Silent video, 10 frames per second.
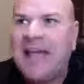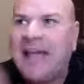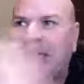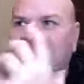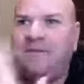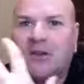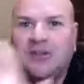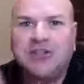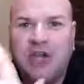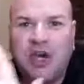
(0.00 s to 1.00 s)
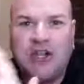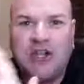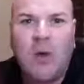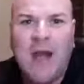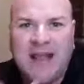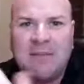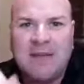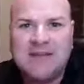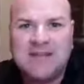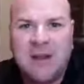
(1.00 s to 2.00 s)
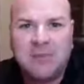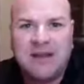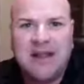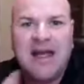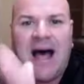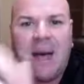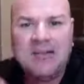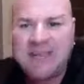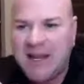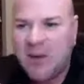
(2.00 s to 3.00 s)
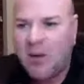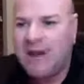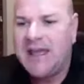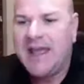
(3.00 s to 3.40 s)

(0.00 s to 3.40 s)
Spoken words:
It feels good to recommend something. I'm going to tell you what.